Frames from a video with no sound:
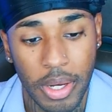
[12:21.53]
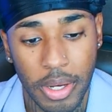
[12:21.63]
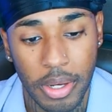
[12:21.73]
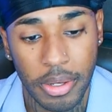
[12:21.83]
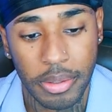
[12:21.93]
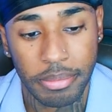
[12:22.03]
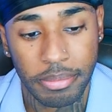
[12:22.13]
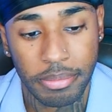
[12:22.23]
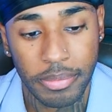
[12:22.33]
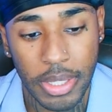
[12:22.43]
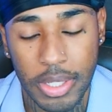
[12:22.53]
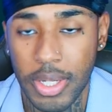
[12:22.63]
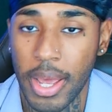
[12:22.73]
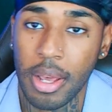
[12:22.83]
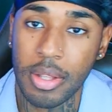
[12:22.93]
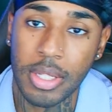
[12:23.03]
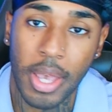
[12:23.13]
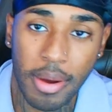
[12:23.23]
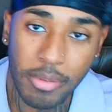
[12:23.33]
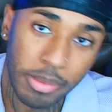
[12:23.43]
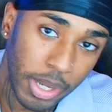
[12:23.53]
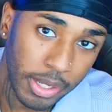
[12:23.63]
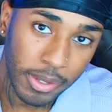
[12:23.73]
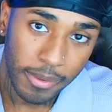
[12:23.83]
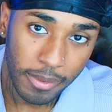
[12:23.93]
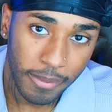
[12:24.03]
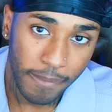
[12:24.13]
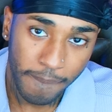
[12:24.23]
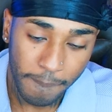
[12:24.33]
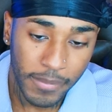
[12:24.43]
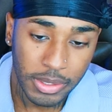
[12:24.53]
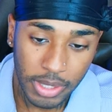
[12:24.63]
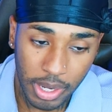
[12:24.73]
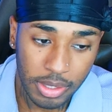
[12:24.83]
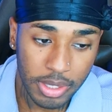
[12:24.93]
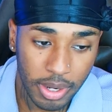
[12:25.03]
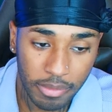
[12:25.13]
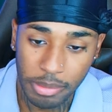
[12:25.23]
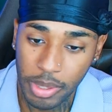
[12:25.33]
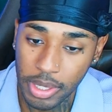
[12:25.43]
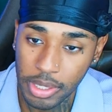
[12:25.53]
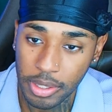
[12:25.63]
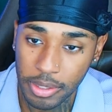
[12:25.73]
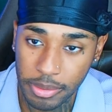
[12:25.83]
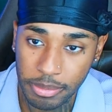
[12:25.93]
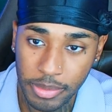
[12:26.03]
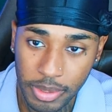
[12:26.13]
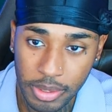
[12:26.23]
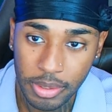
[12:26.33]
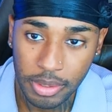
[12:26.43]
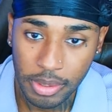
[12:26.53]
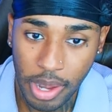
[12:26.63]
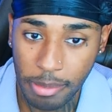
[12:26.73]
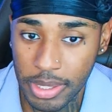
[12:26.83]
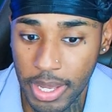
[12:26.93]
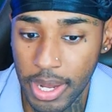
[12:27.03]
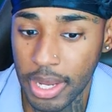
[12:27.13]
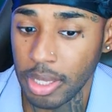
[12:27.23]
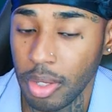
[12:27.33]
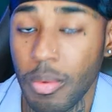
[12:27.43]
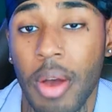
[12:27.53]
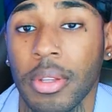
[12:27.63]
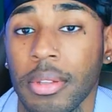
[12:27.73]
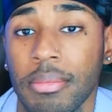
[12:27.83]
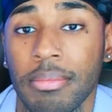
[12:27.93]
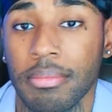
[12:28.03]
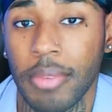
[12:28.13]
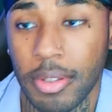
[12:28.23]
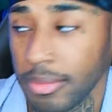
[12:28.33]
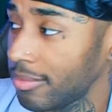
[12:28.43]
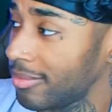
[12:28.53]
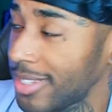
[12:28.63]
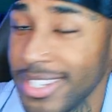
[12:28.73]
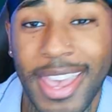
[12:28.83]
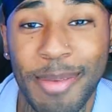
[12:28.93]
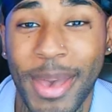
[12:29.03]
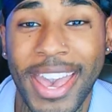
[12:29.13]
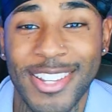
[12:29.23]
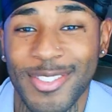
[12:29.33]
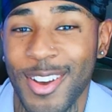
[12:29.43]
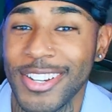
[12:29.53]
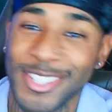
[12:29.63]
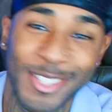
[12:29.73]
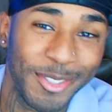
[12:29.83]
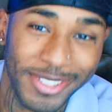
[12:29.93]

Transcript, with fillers: um, yeah, shout out to everybody. Shout out to everybody. Um, I'm glad I get to walk the same asphalt as you.